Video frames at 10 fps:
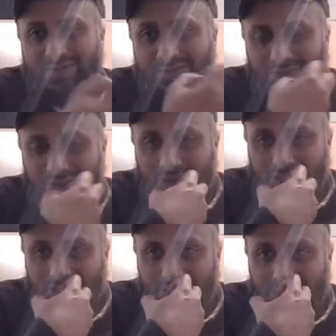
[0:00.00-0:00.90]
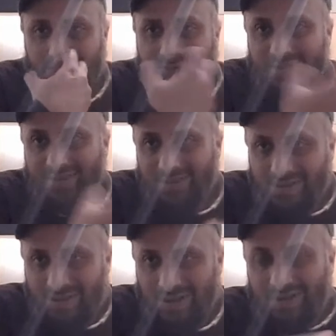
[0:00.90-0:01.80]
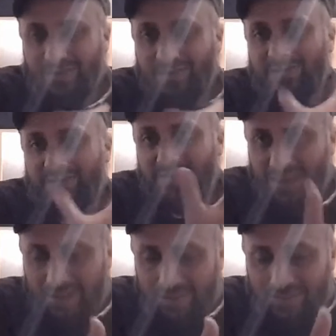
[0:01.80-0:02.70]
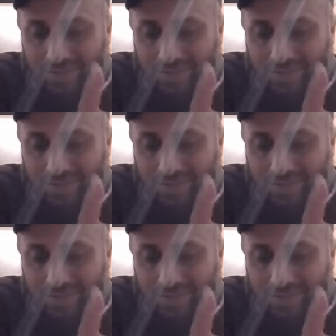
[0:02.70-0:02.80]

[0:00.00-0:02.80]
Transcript: runny nose, a lot of phlegm.